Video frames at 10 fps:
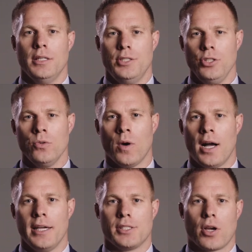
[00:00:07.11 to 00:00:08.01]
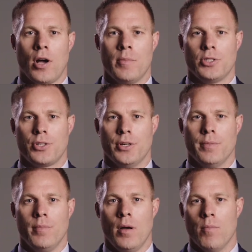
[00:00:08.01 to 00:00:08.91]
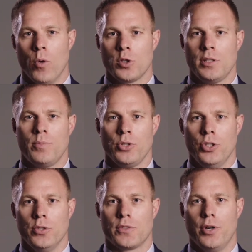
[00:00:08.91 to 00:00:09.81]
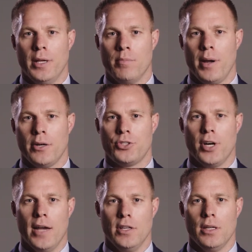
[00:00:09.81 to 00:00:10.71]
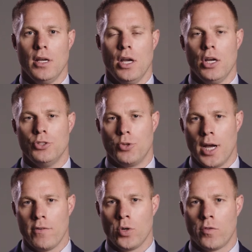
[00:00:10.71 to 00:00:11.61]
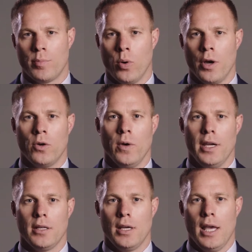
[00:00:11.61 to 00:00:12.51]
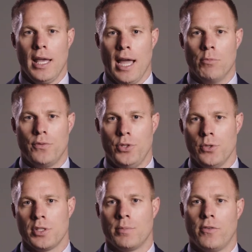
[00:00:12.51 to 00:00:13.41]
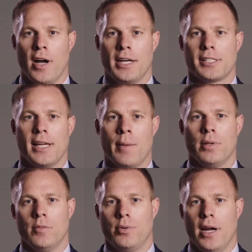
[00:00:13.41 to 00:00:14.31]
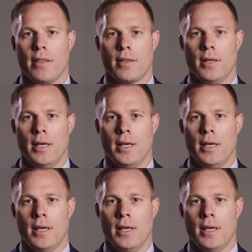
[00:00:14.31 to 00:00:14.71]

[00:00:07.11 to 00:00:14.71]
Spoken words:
DUI is a common term most people use for impaired driving, driving over .08, and refusing to provide a sample of breath.